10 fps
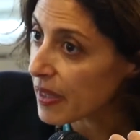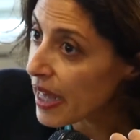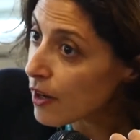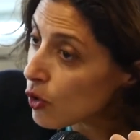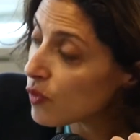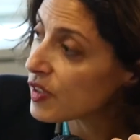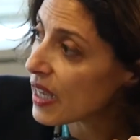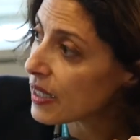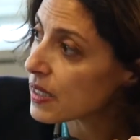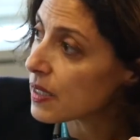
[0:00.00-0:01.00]
And then all of a
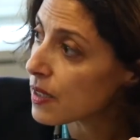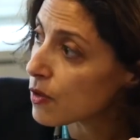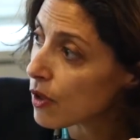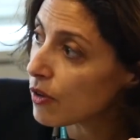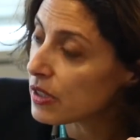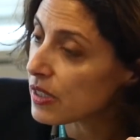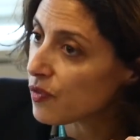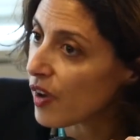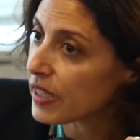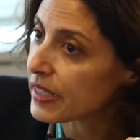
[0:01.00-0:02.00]
sudden, the authorities
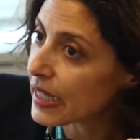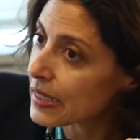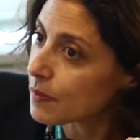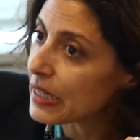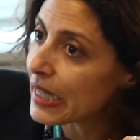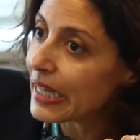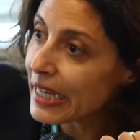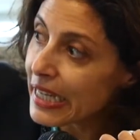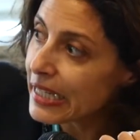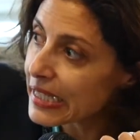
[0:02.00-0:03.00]
felt that, I mean, they
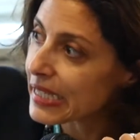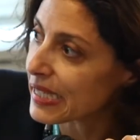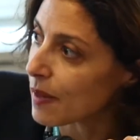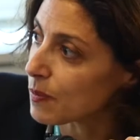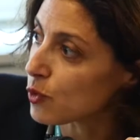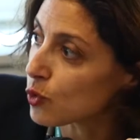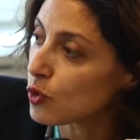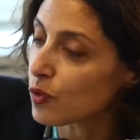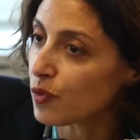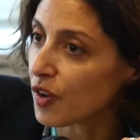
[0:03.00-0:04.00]
needed some
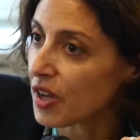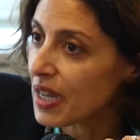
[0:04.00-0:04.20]
sort of,